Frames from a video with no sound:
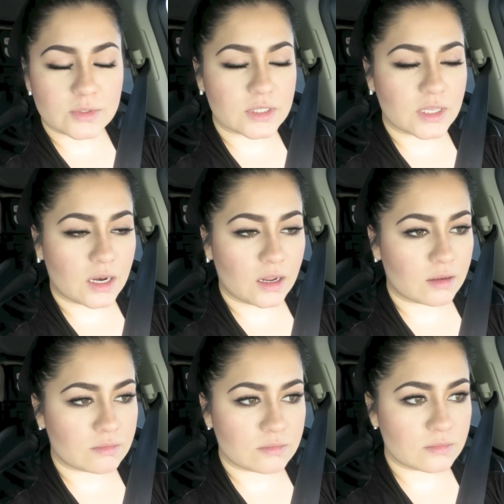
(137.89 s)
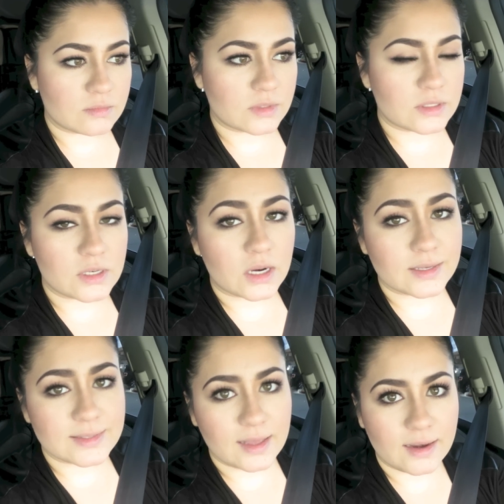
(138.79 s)
Just kidding. It's not
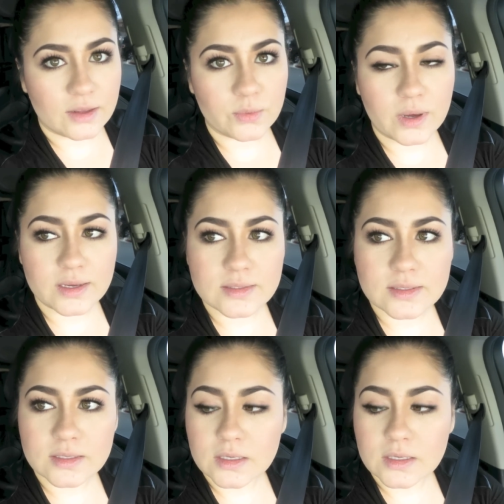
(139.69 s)
exciting, you guys.